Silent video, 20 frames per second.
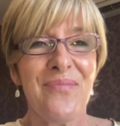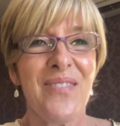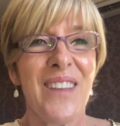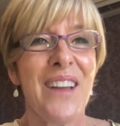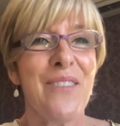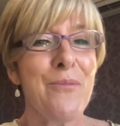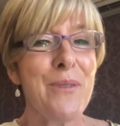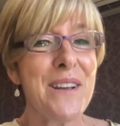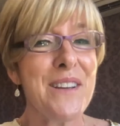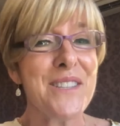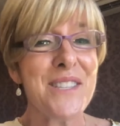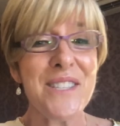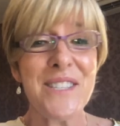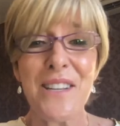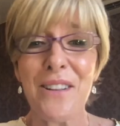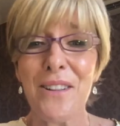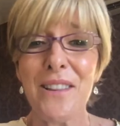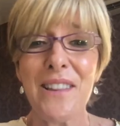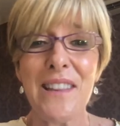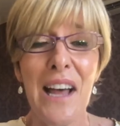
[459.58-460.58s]
we are
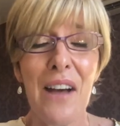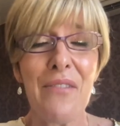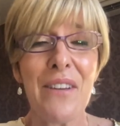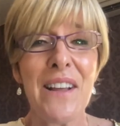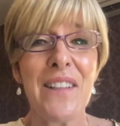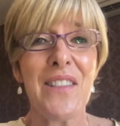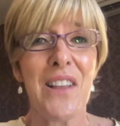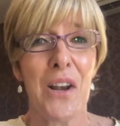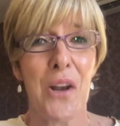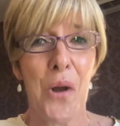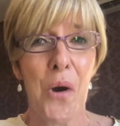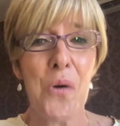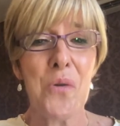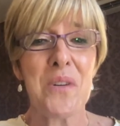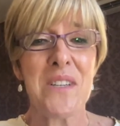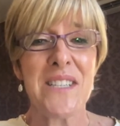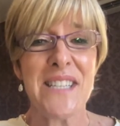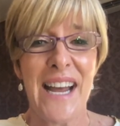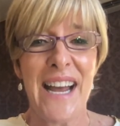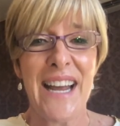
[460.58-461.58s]
still loving the long
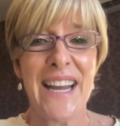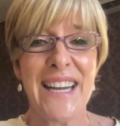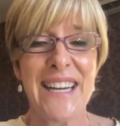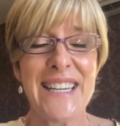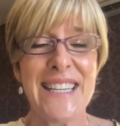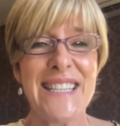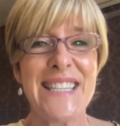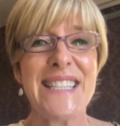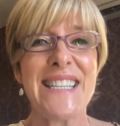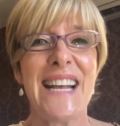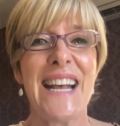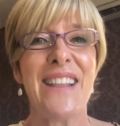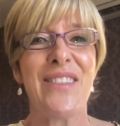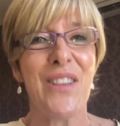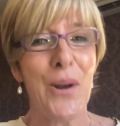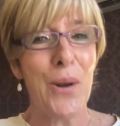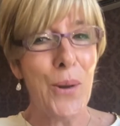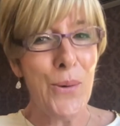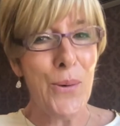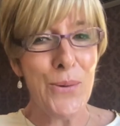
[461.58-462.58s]
days and the
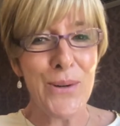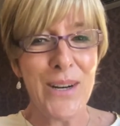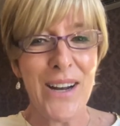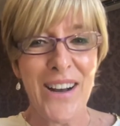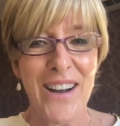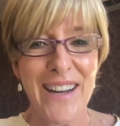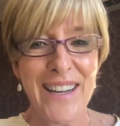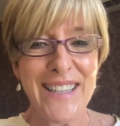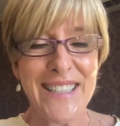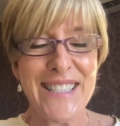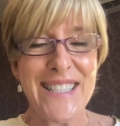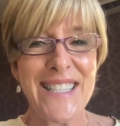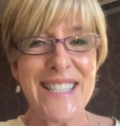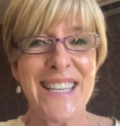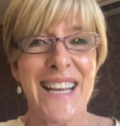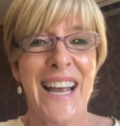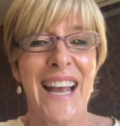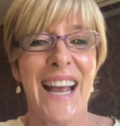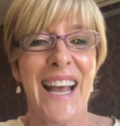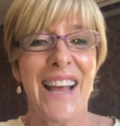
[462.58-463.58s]
long nights
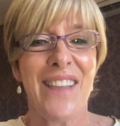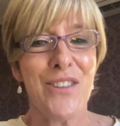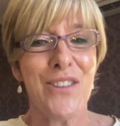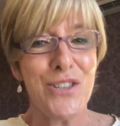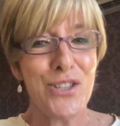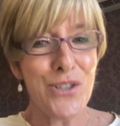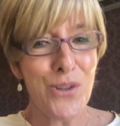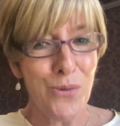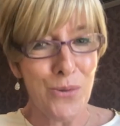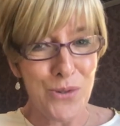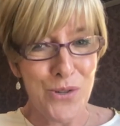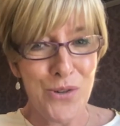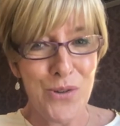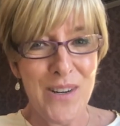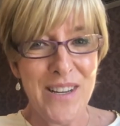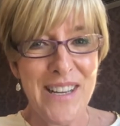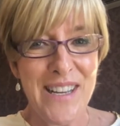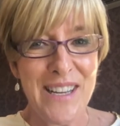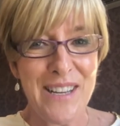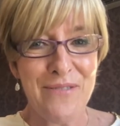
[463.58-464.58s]
and the sultry
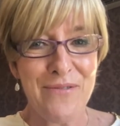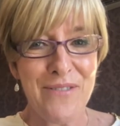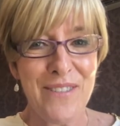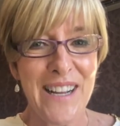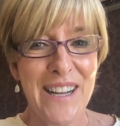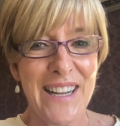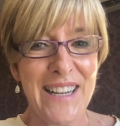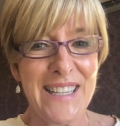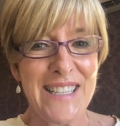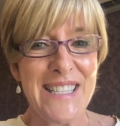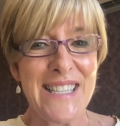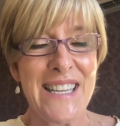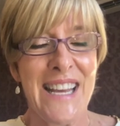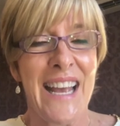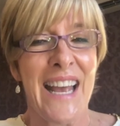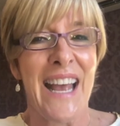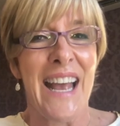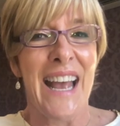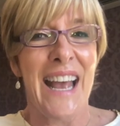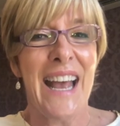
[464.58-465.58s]
evenings,
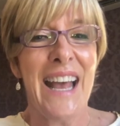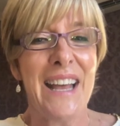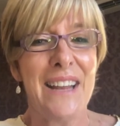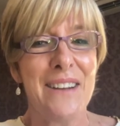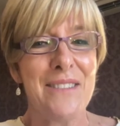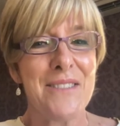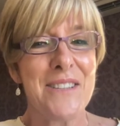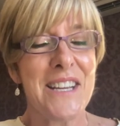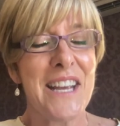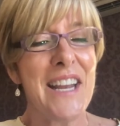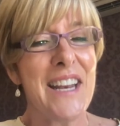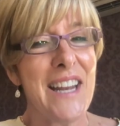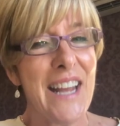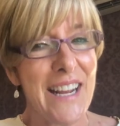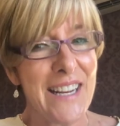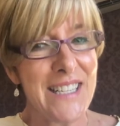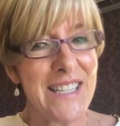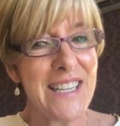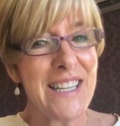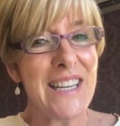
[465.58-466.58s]
and
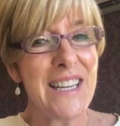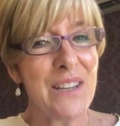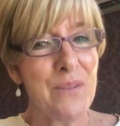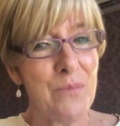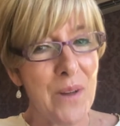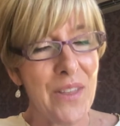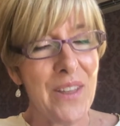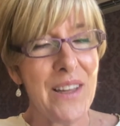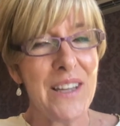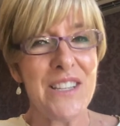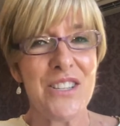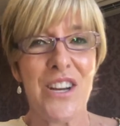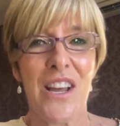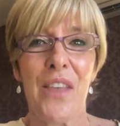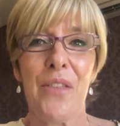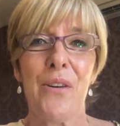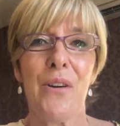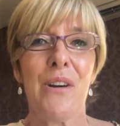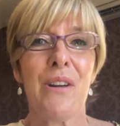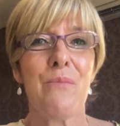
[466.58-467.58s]
connecting in with each
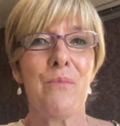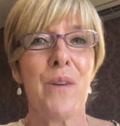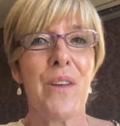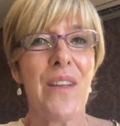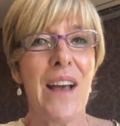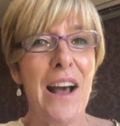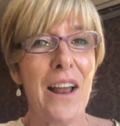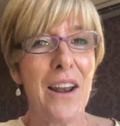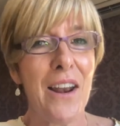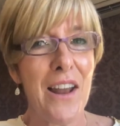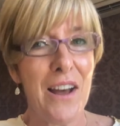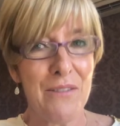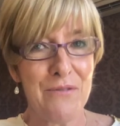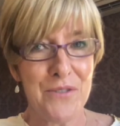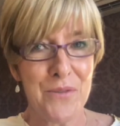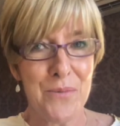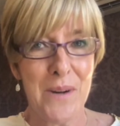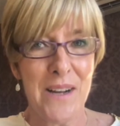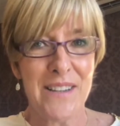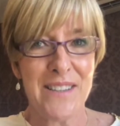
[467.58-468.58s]
other and with our
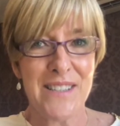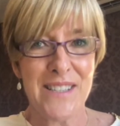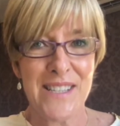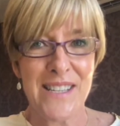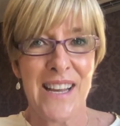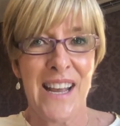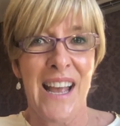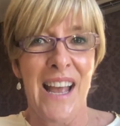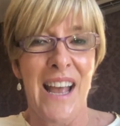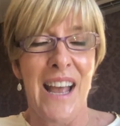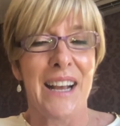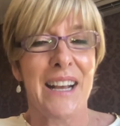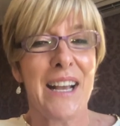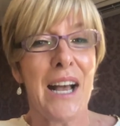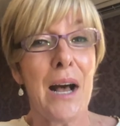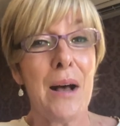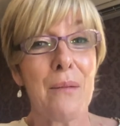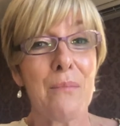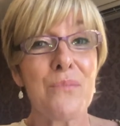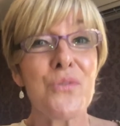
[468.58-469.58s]
loved ones.
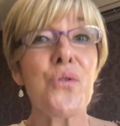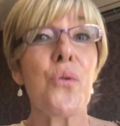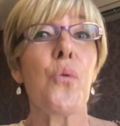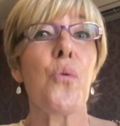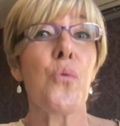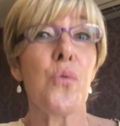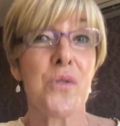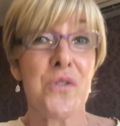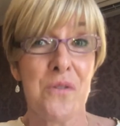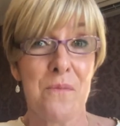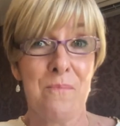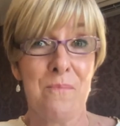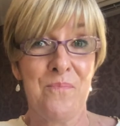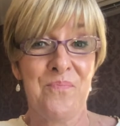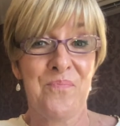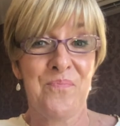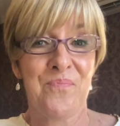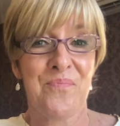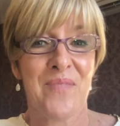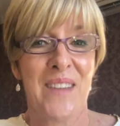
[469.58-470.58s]
Comes autumn.
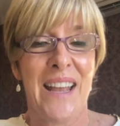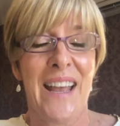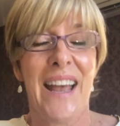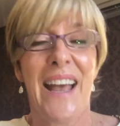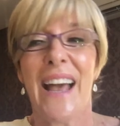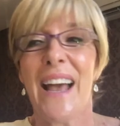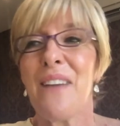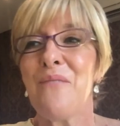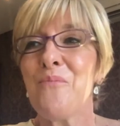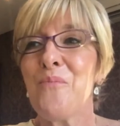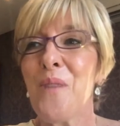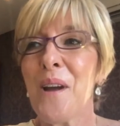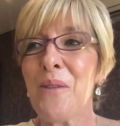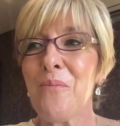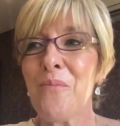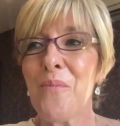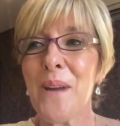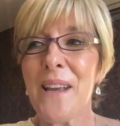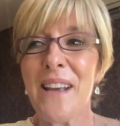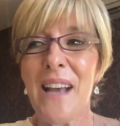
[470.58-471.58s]
And
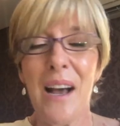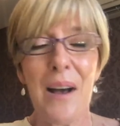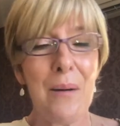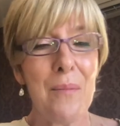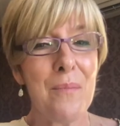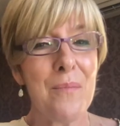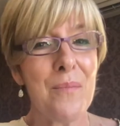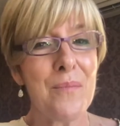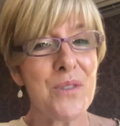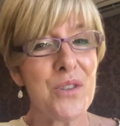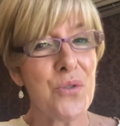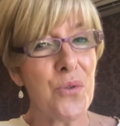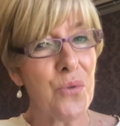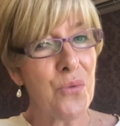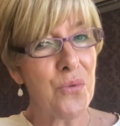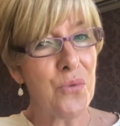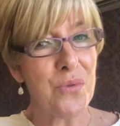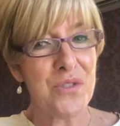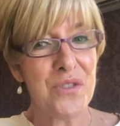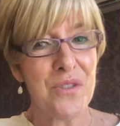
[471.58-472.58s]
when we come to
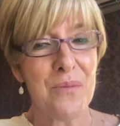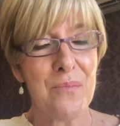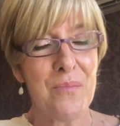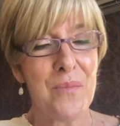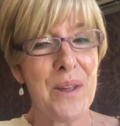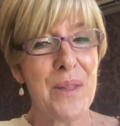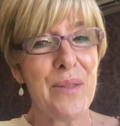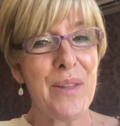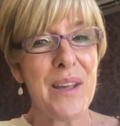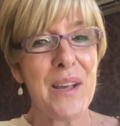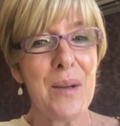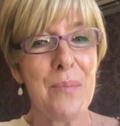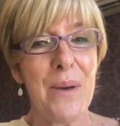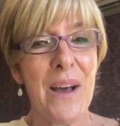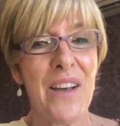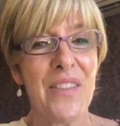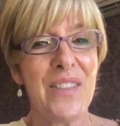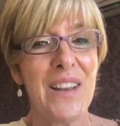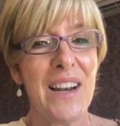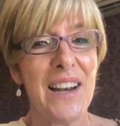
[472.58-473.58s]
autumn, we think
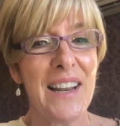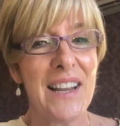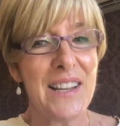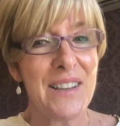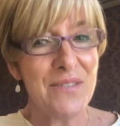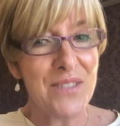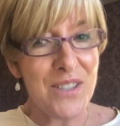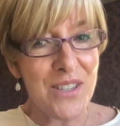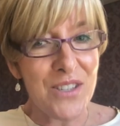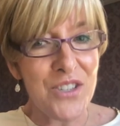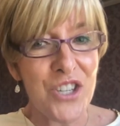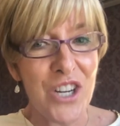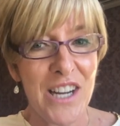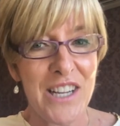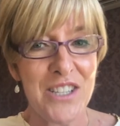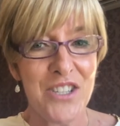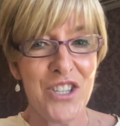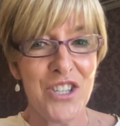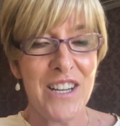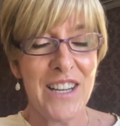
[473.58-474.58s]
about the leaves are
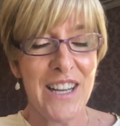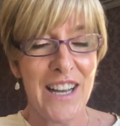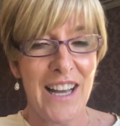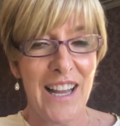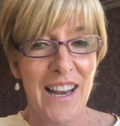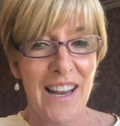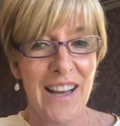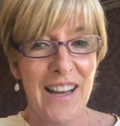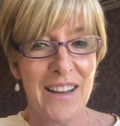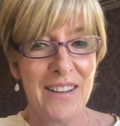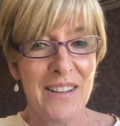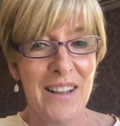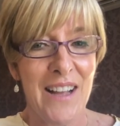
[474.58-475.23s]
changing colour.